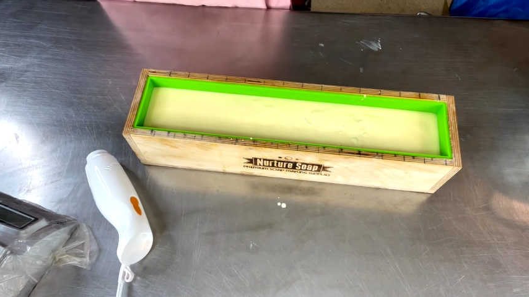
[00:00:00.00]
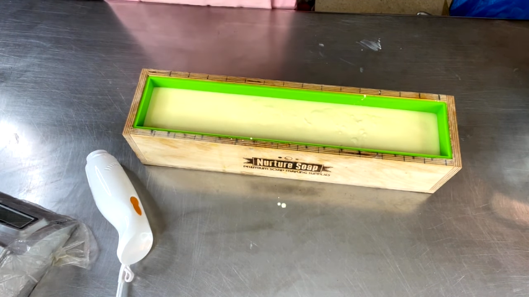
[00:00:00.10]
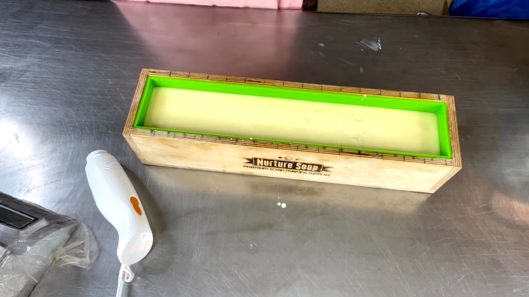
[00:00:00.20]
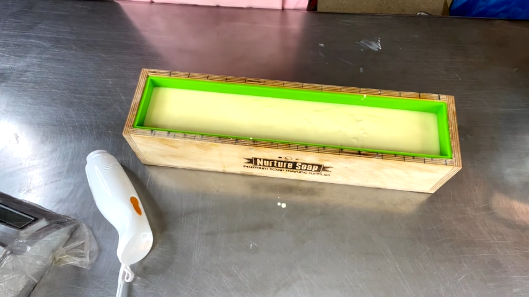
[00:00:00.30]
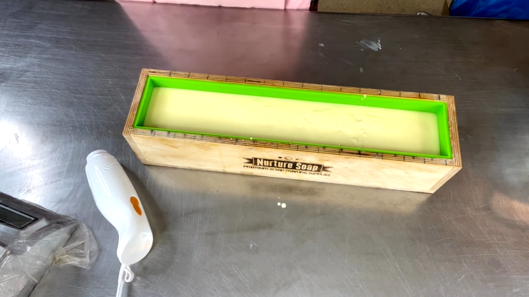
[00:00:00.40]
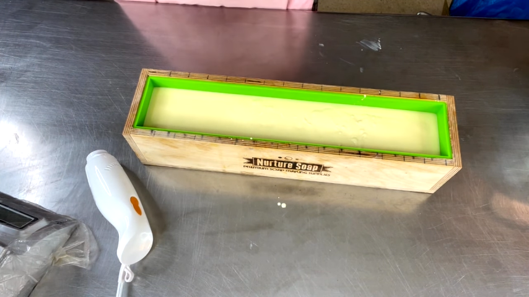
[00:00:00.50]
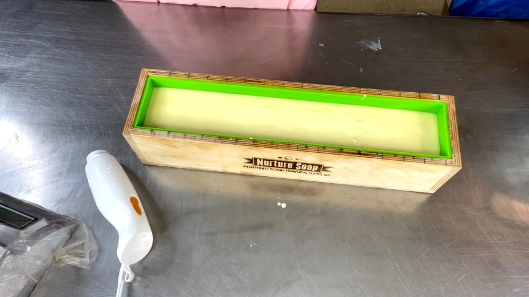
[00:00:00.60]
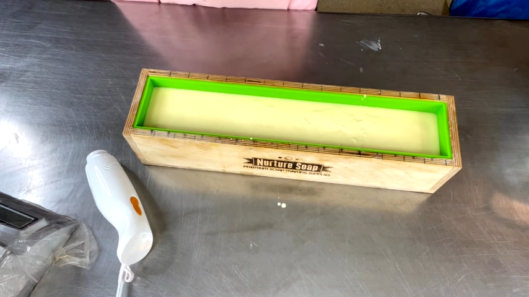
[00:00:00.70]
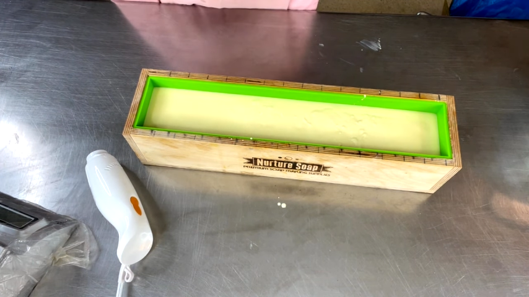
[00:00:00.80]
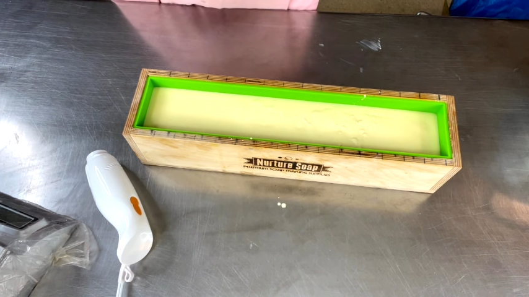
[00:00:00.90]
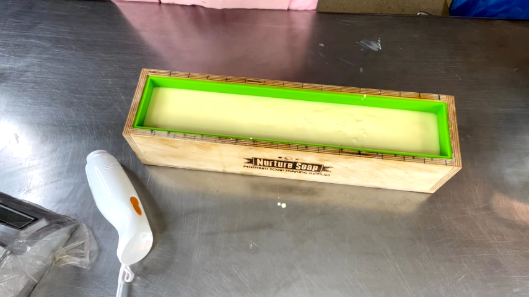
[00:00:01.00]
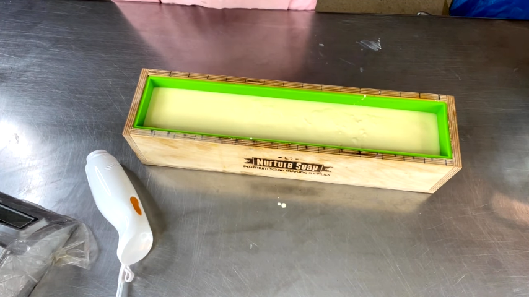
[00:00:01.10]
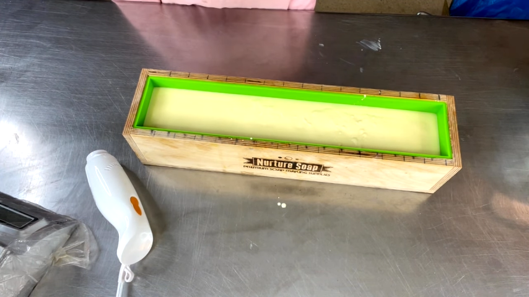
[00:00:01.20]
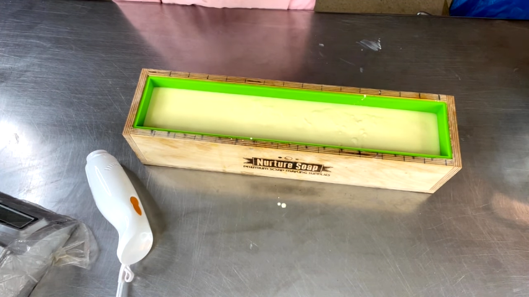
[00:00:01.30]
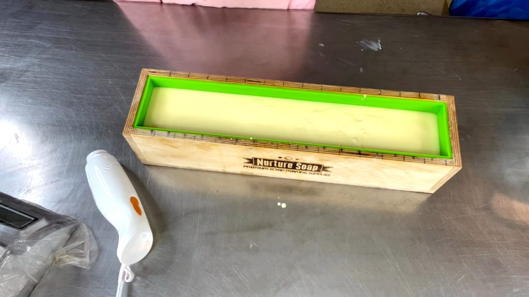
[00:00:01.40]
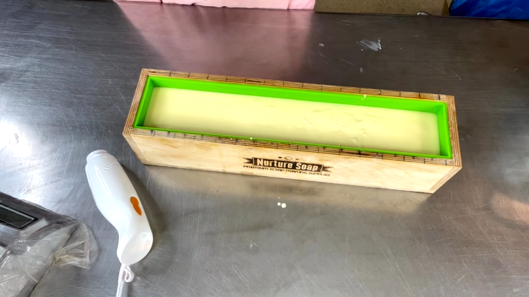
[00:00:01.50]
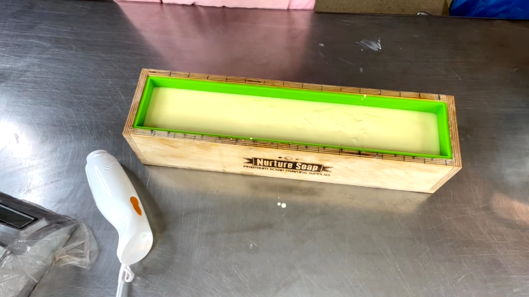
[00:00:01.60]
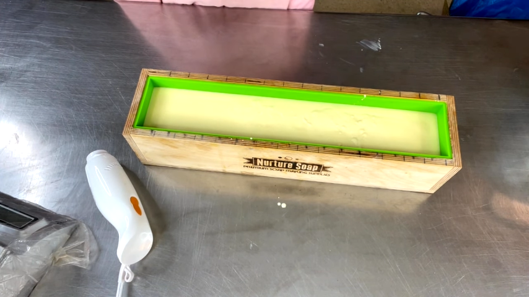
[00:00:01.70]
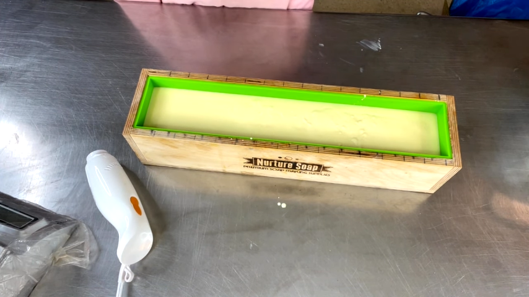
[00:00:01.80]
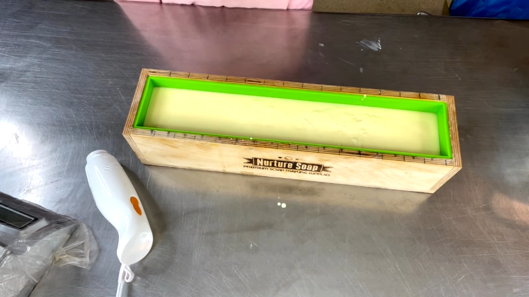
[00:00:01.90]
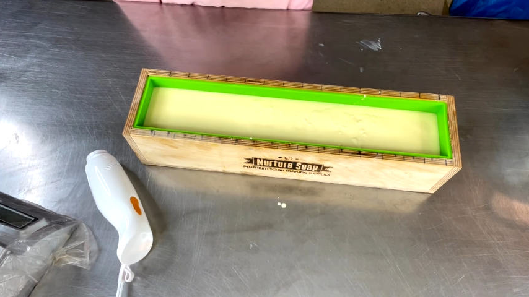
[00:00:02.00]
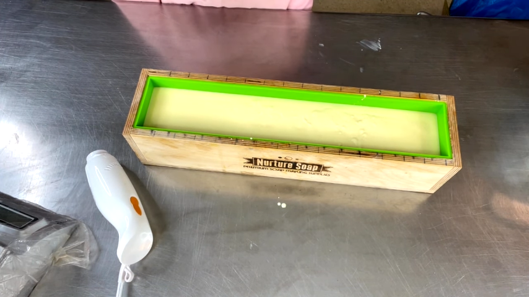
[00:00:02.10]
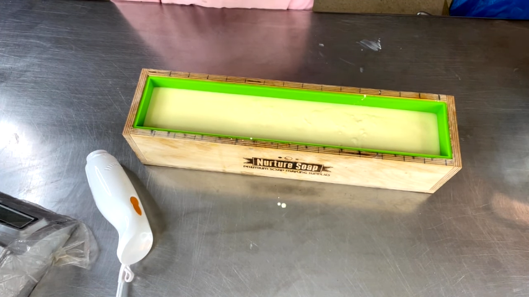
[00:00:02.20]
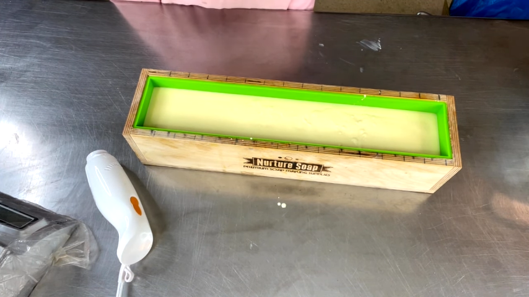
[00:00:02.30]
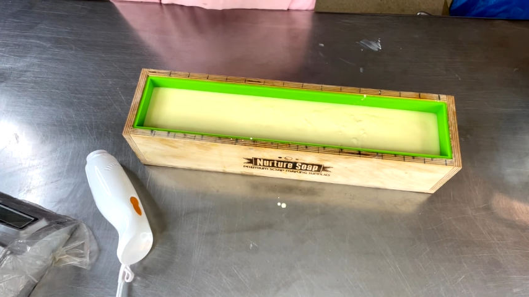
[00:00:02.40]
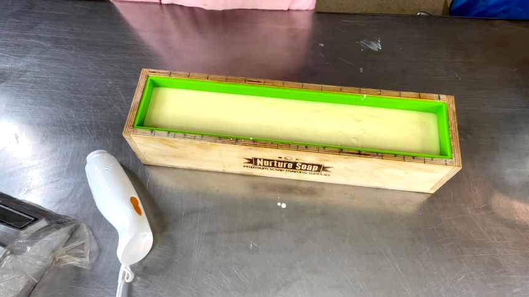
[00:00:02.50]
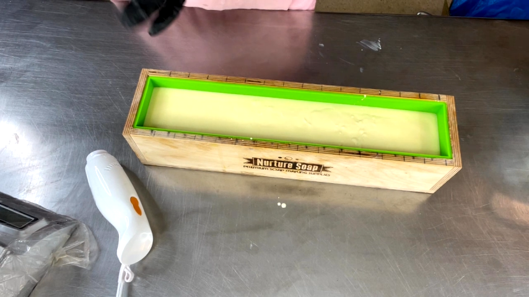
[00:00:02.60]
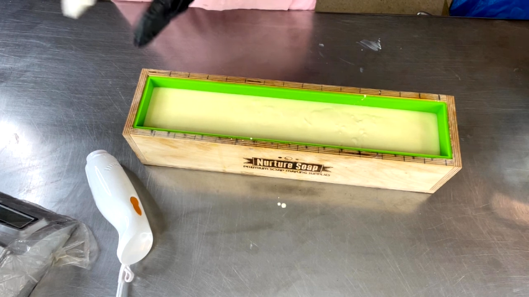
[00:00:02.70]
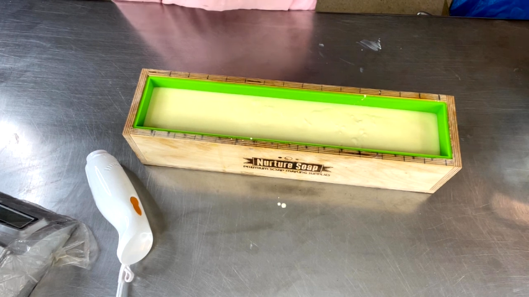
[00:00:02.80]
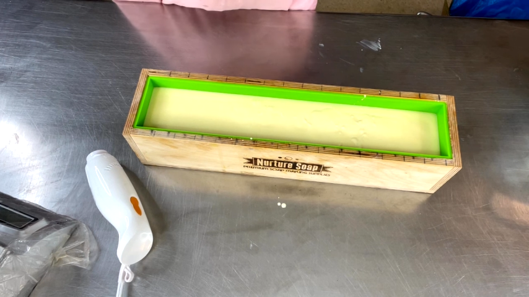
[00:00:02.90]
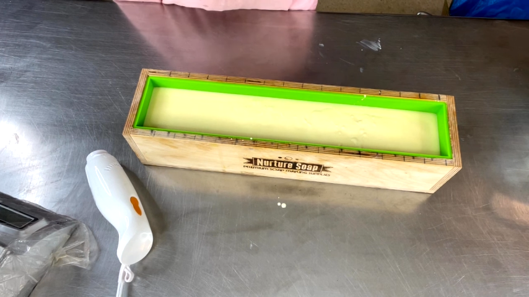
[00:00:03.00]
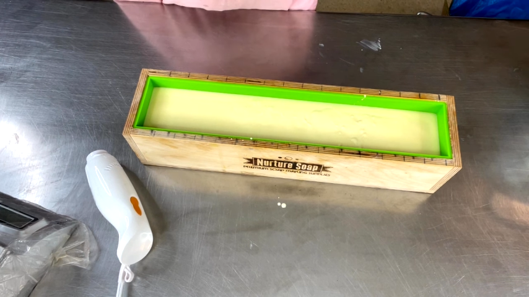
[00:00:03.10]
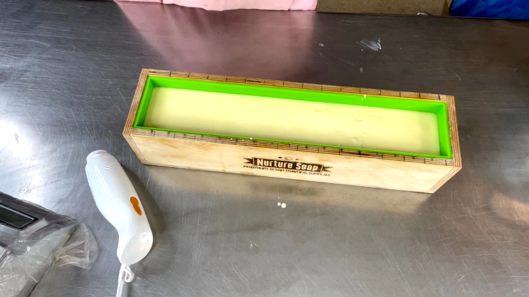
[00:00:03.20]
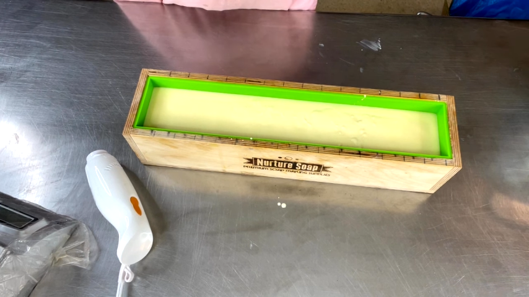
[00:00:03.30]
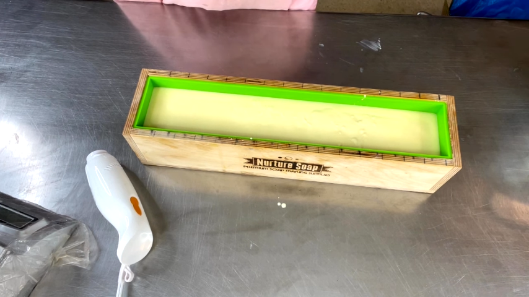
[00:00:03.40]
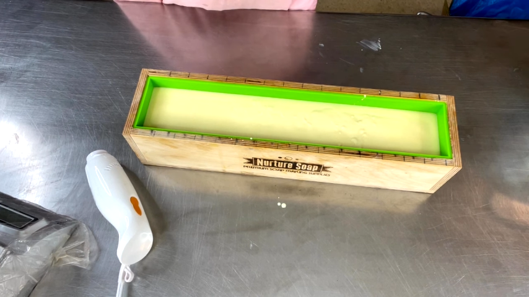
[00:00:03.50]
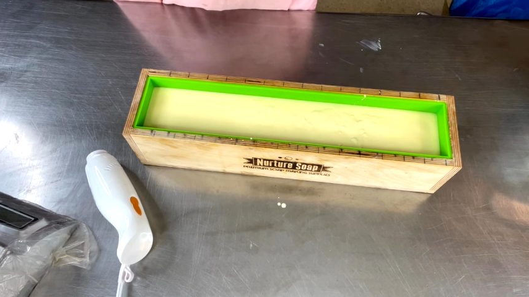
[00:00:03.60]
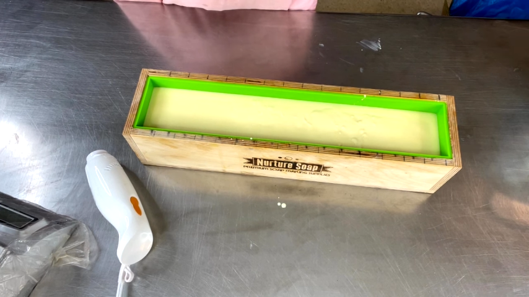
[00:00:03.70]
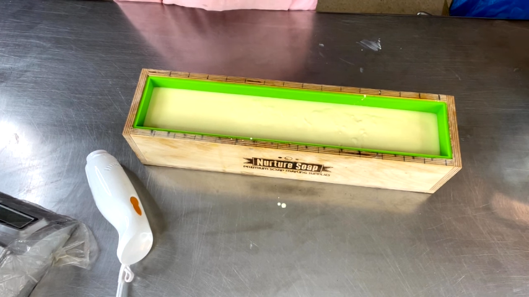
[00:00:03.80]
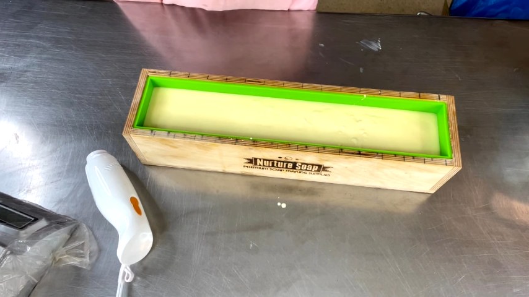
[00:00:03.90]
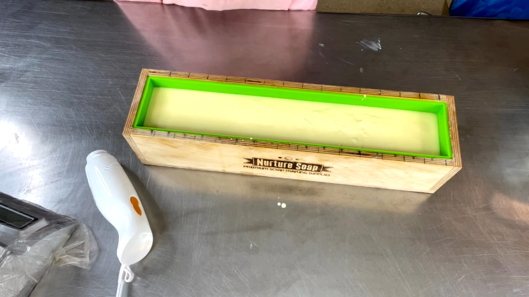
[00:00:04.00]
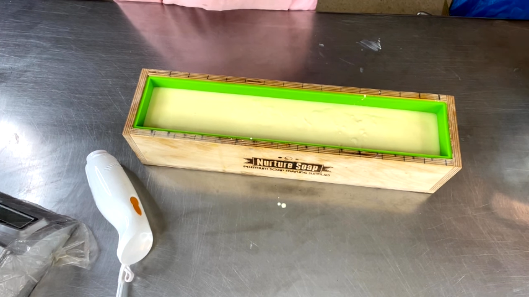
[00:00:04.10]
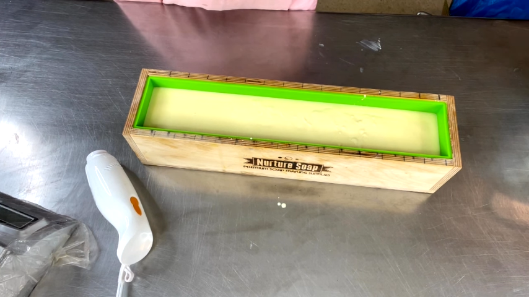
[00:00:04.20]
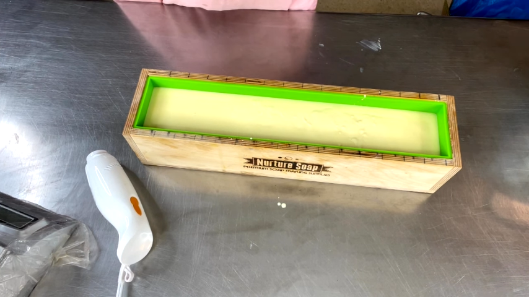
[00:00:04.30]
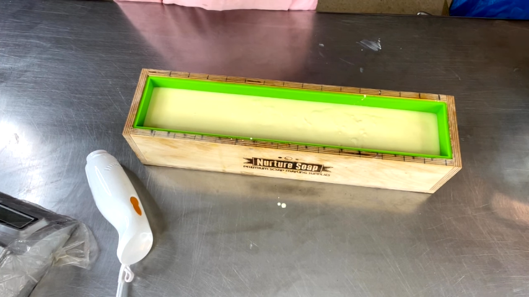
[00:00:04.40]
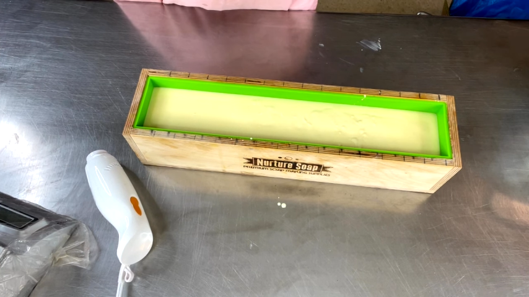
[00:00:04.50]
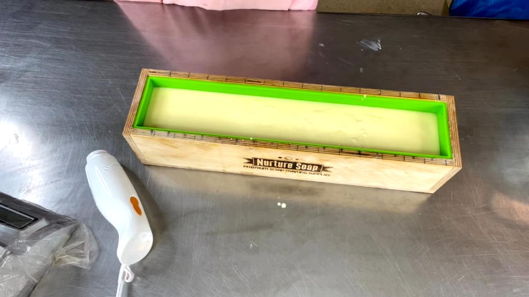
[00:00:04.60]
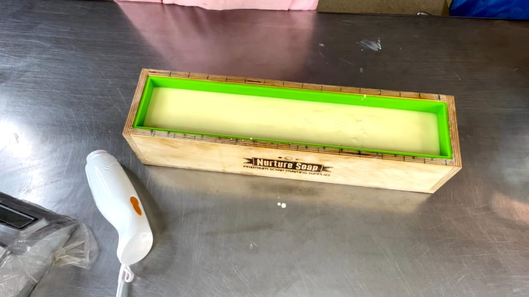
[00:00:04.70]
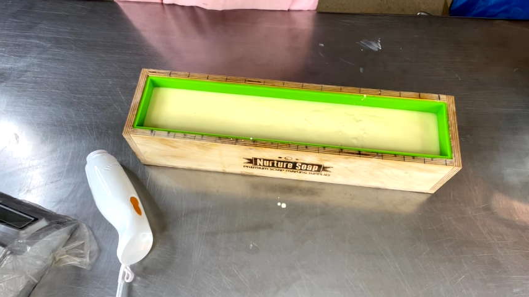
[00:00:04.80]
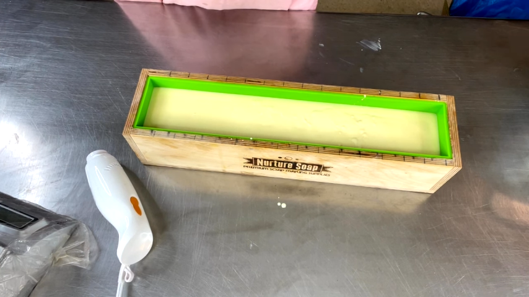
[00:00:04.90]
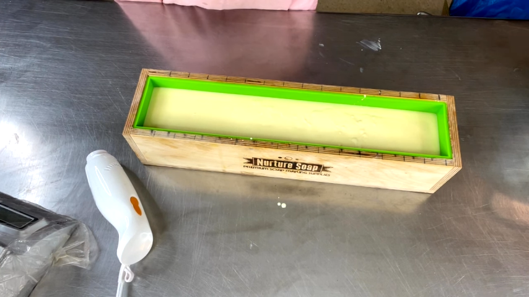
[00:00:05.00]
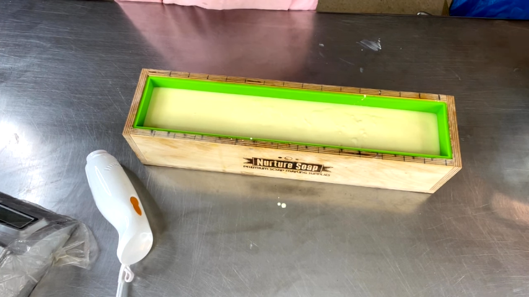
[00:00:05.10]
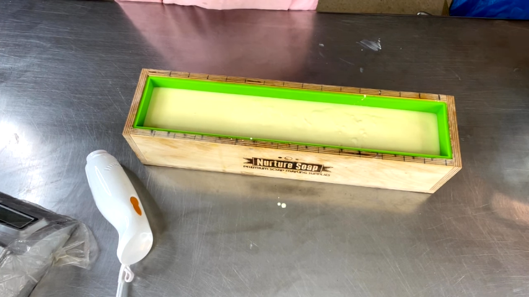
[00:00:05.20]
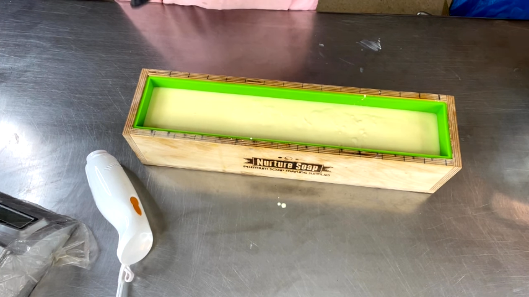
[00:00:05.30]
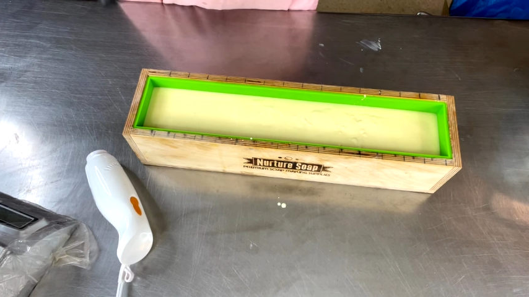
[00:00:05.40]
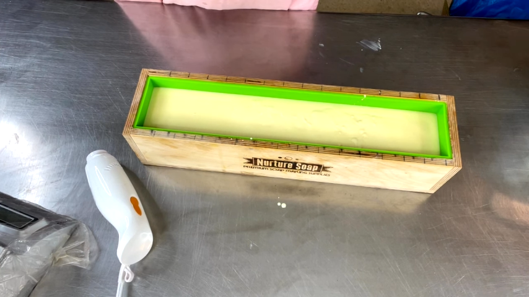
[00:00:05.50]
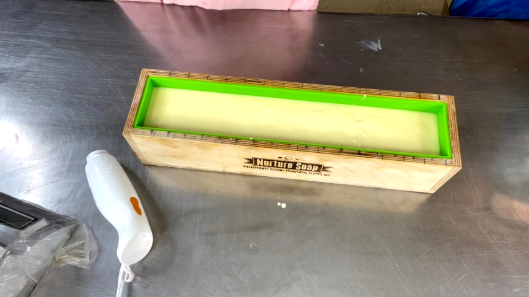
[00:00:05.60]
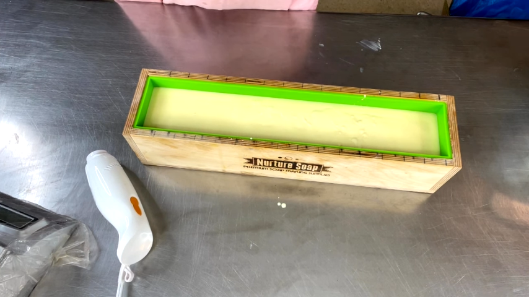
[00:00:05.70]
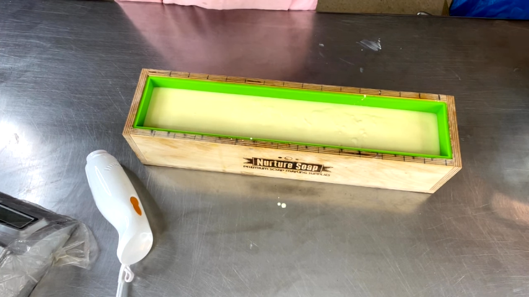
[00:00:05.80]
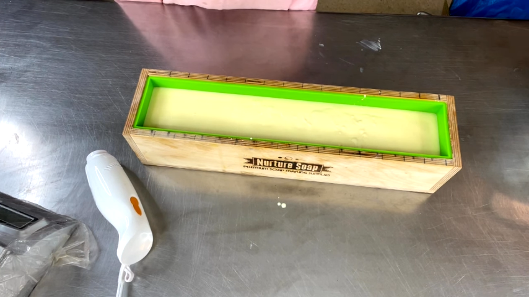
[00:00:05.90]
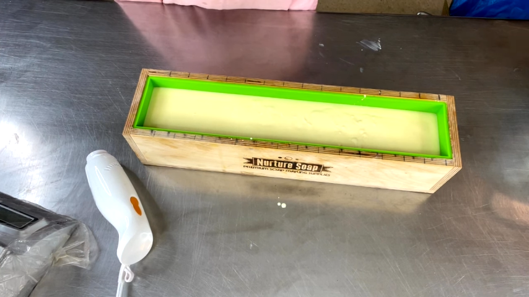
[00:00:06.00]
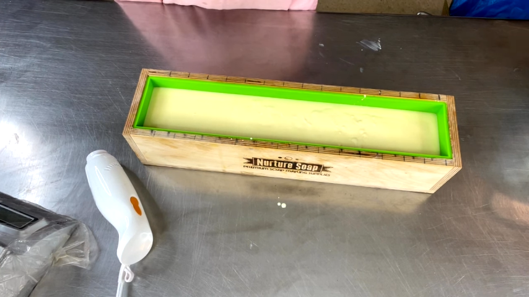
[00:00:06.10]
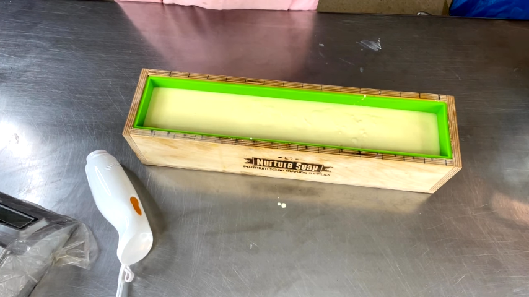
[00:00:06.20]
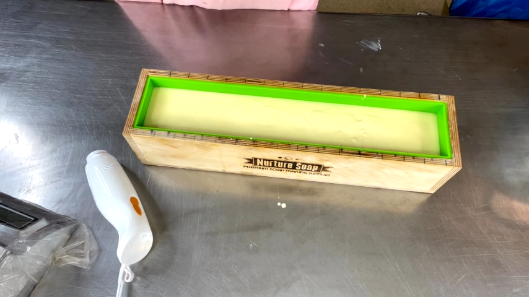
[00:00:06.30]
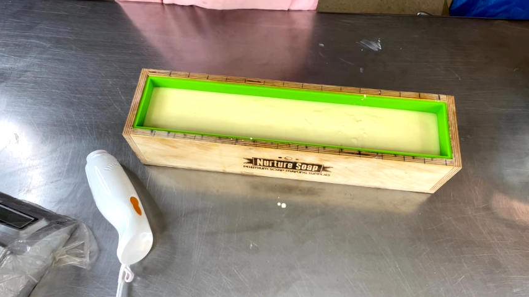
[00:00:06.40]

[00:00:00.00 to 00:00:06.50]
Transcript: [unreadable: no face in view]